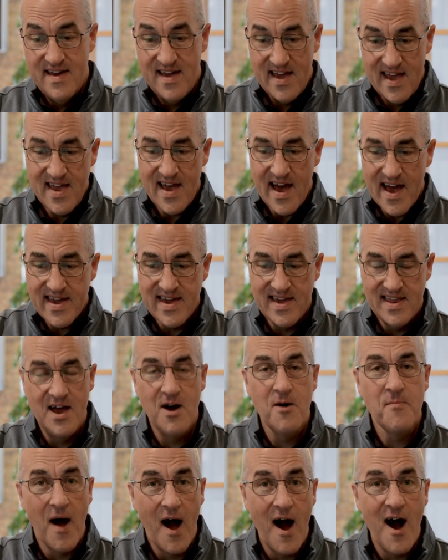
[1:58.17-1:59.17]
AI can
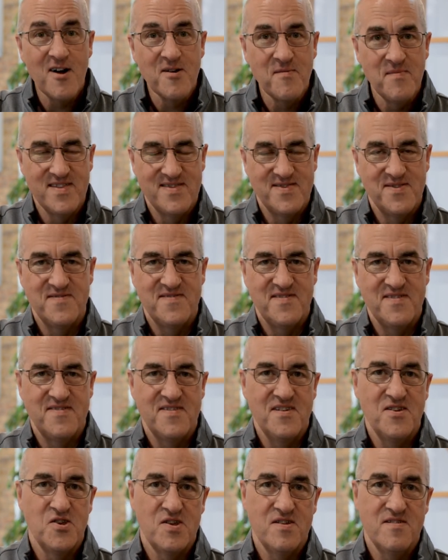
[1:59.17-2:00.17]
help augment those
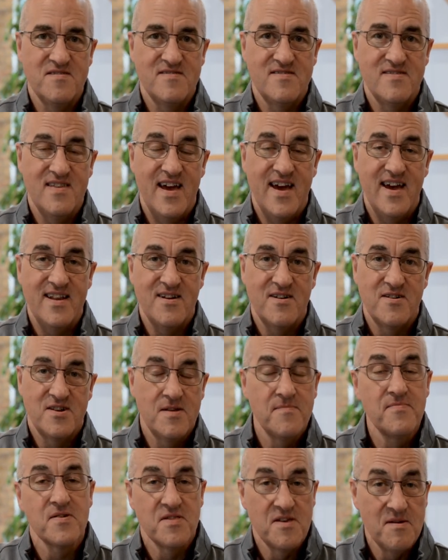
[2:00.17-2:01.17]
decisions that are
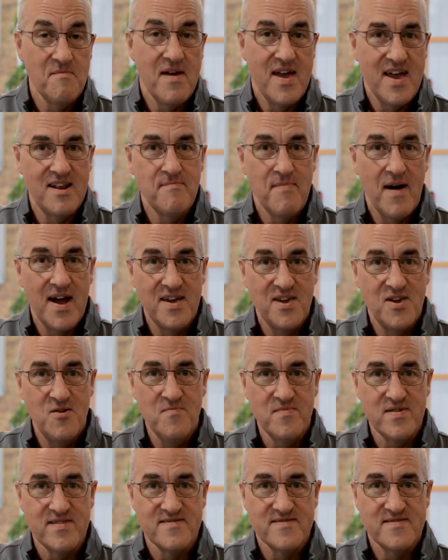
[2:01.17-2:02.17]
typically made by
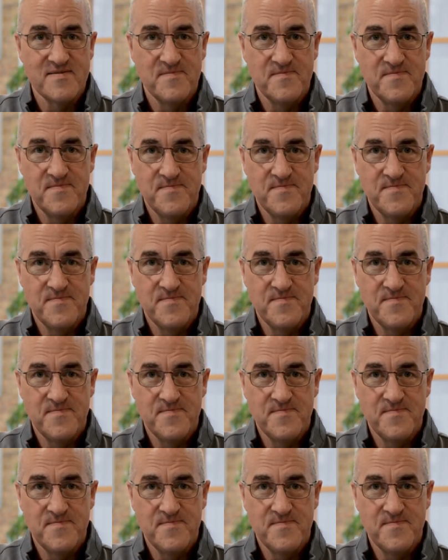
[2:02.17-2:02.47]
humans.